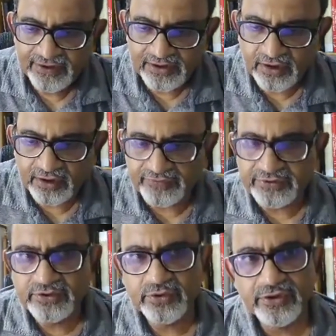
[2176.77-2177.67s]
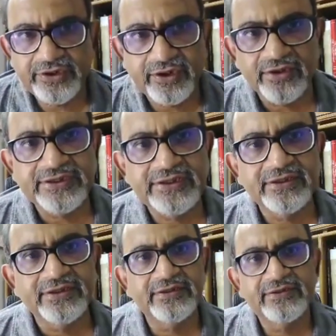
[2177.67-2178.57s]
along with uroradiology
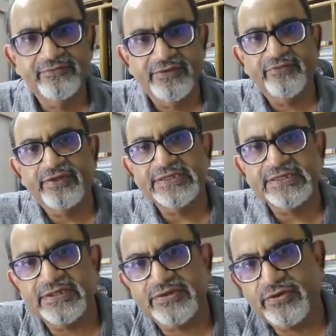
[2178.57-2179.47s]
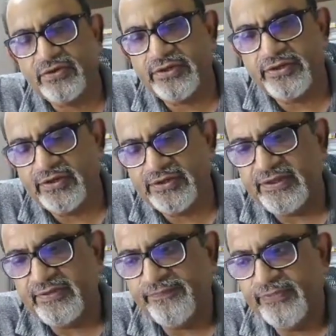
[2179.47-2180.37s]
when we discuss uroradiology,
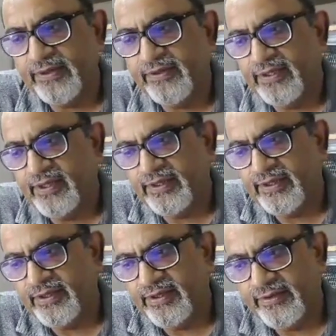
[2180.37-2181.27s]
and